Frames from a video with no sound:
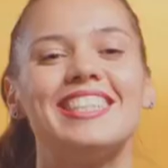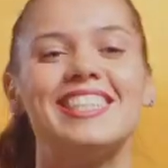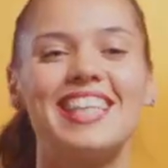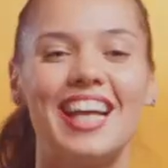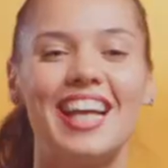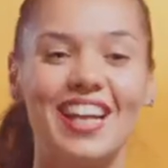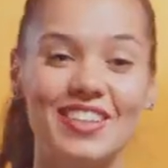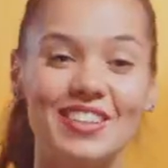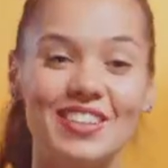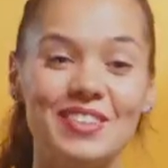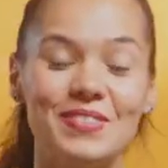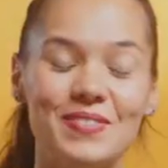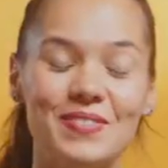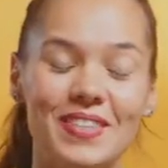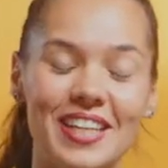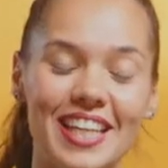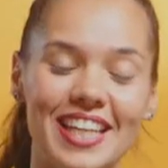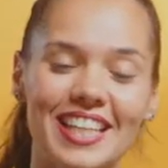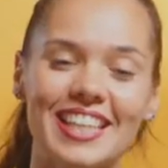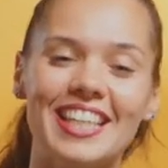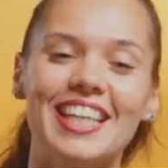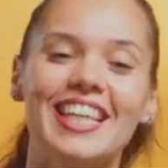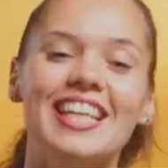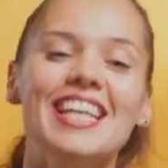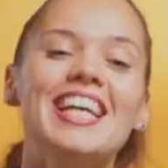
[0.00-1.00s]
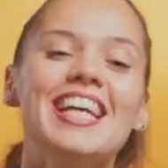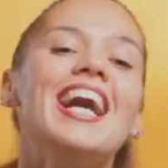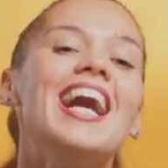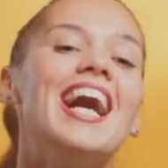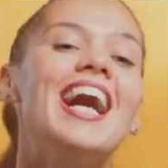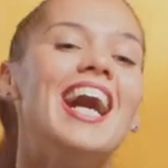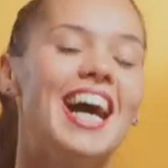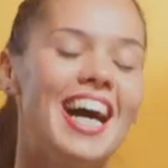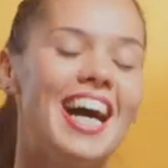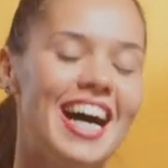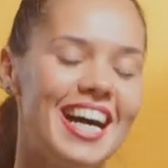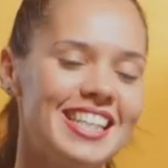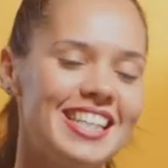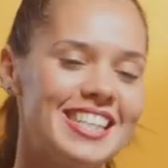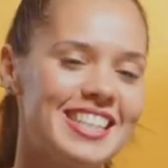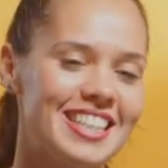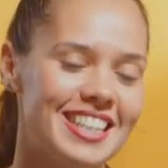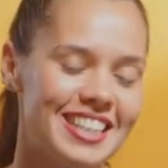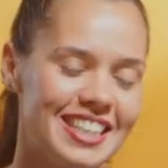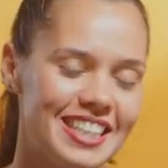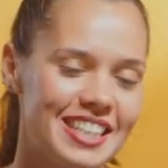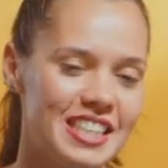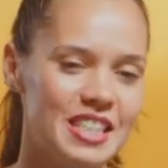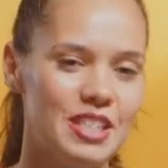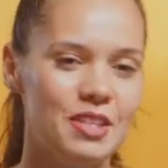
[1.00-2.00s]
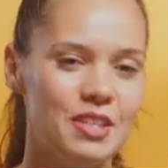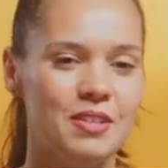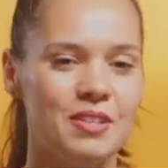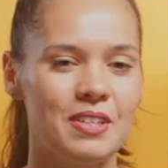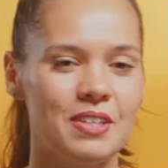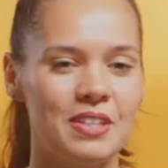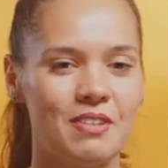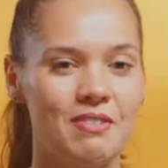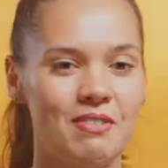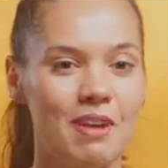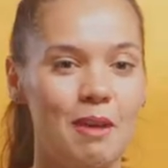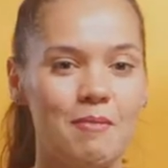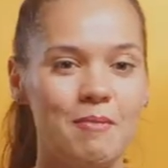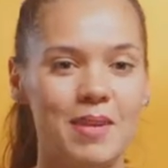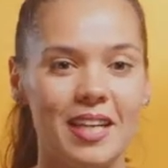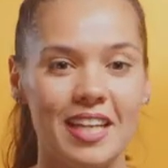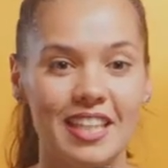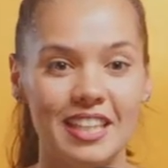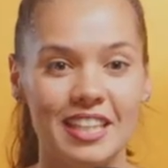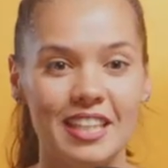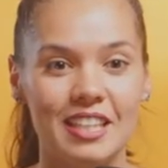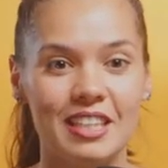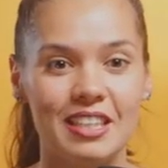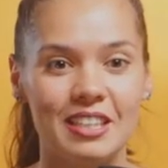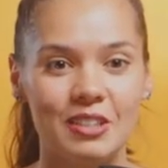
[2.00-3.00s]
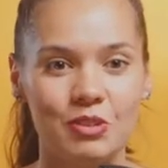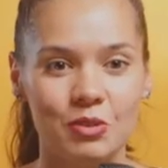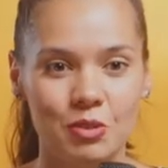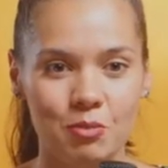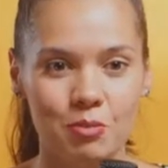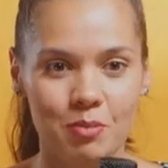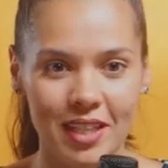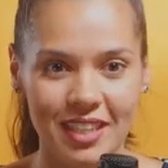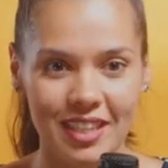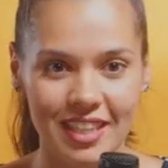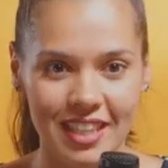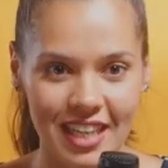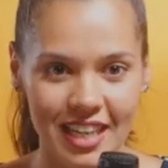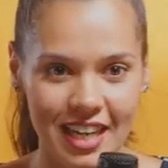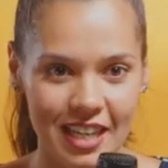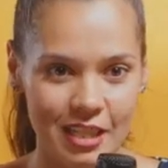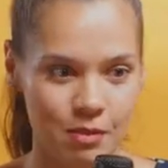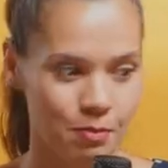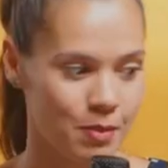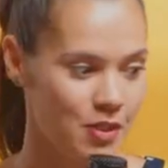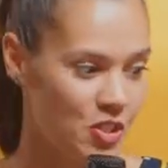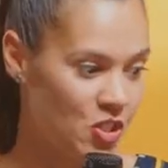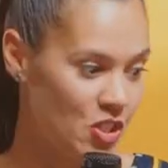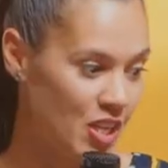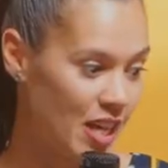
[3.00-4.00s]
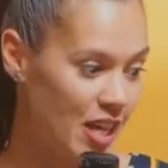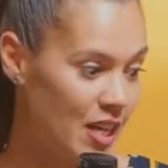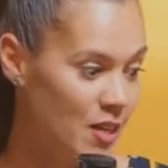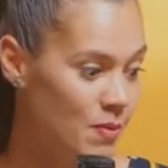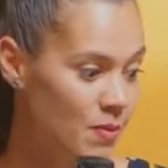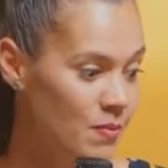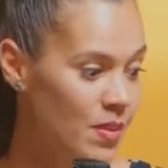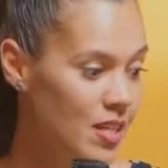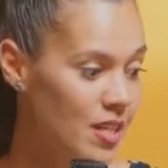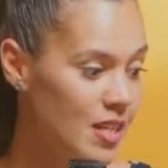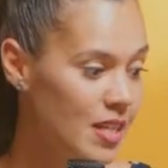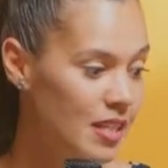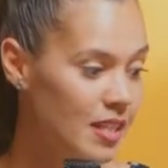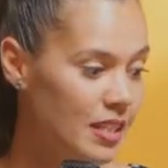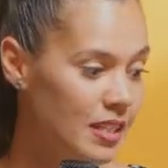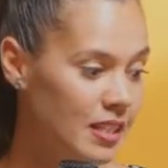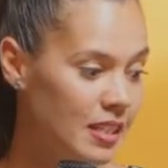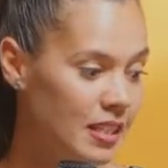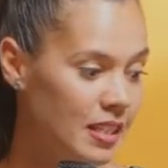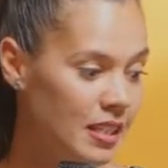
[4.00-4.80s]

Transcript: Invest in a decent camera, a good microphone, and learn some basic editing skills.